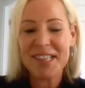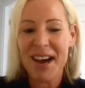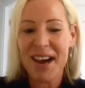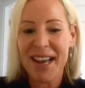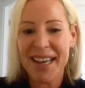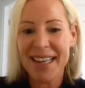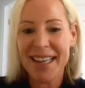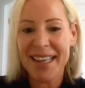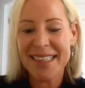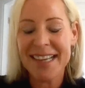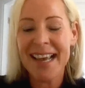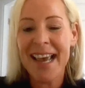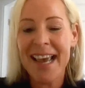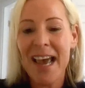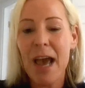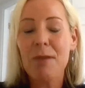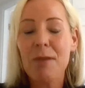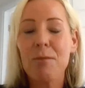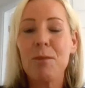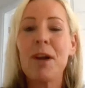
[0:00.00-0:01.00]
retired
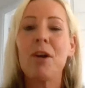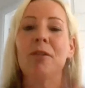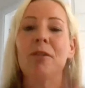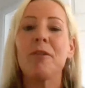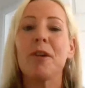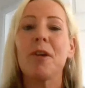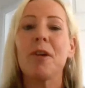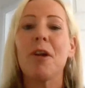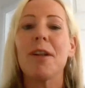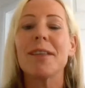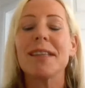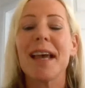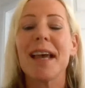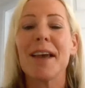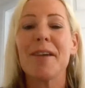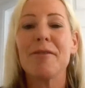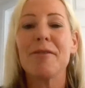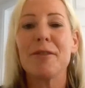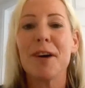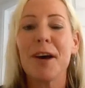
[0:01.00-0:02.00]
and went off on
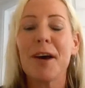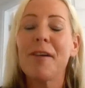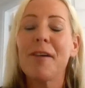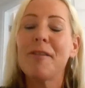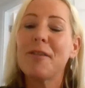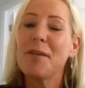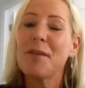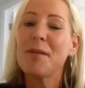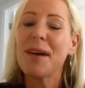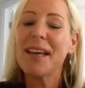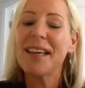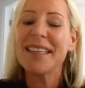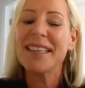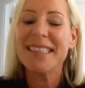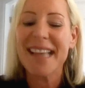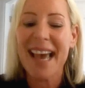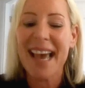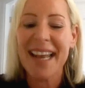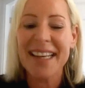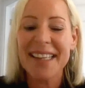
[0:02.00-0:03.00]
holiday for a few
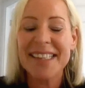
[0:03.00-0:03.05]
weeks,